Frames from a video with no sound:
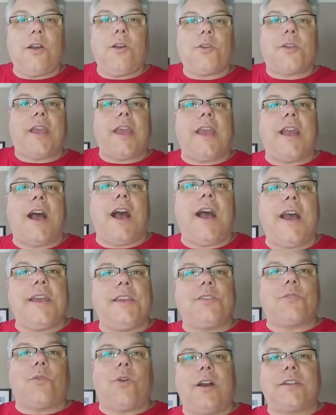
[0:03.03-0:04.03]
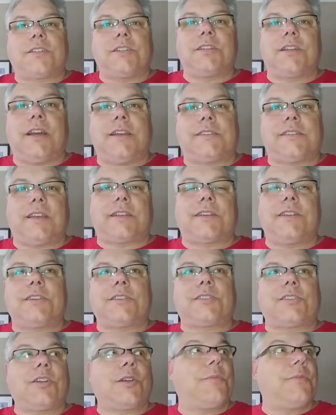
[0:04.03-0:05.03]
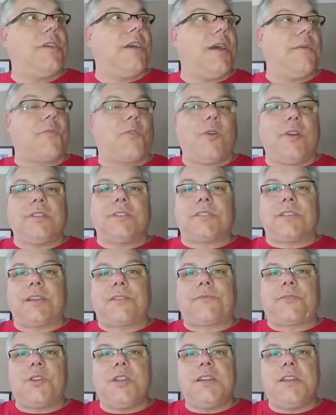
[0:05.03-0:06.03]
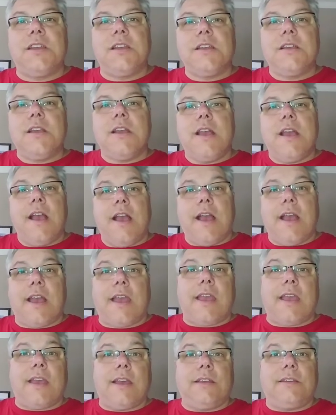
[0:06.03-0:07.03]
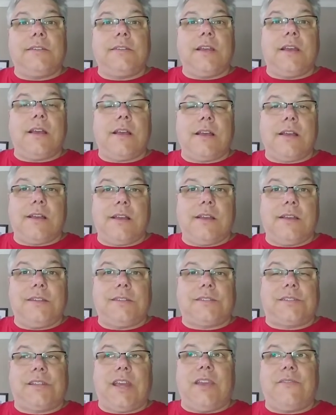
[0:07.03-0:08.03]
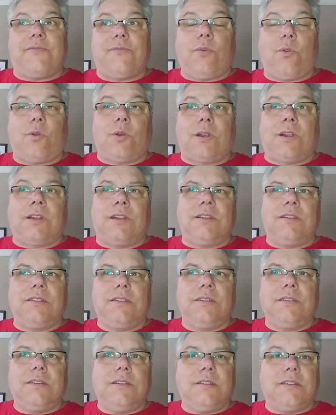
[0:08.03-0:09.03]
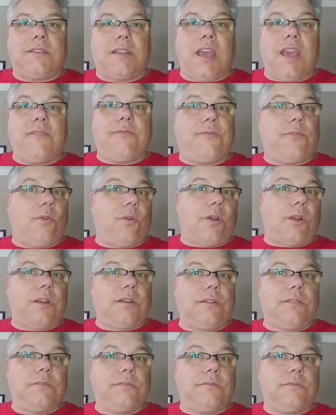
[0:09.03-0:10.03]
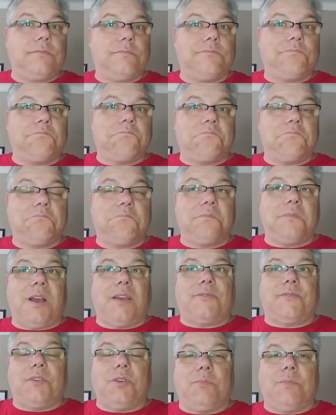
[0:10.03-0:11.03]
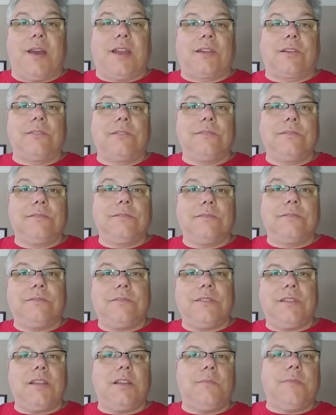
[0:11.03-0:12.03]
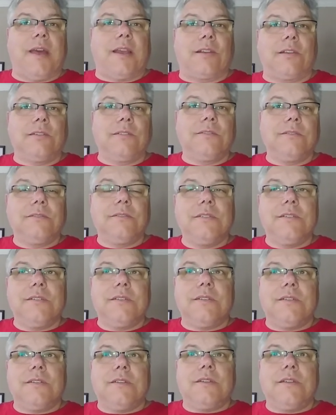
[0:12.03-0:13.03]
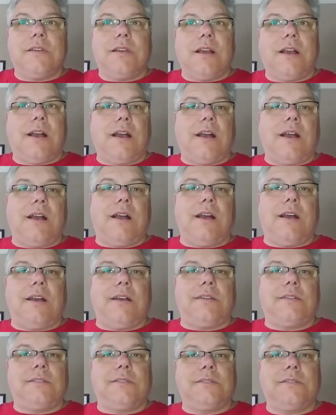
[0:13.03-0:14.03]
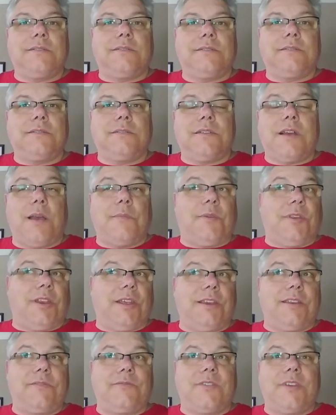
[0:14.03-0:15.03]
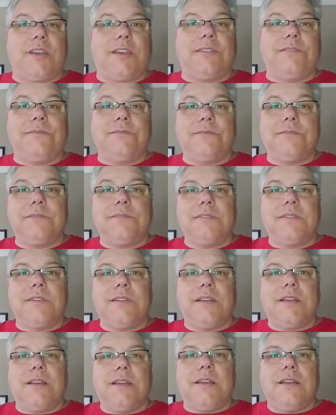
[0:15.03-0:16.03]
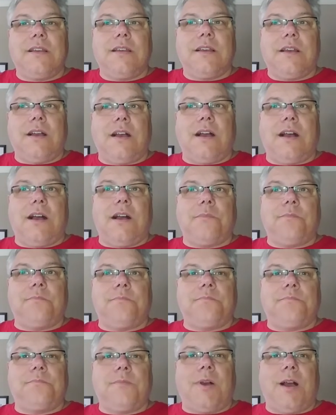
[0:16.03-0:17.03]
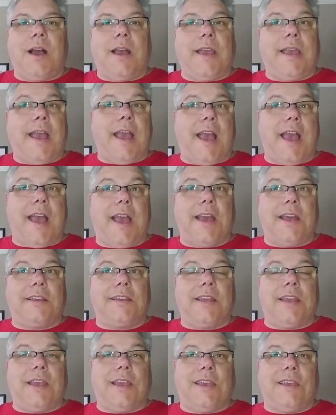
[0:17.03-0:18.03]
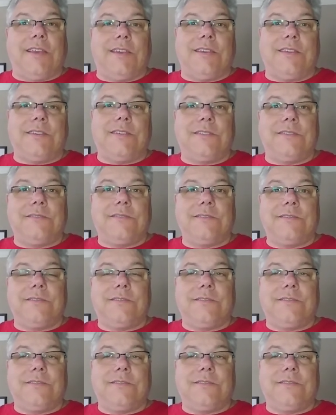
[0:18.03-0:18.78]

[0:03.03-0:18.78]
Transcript: Okay, hi, you're watching Dissecting Disturbia. I'm Quentin Siegfried, and it's day four. Day four, I feel better, a little better. I've been eating vegan. I had a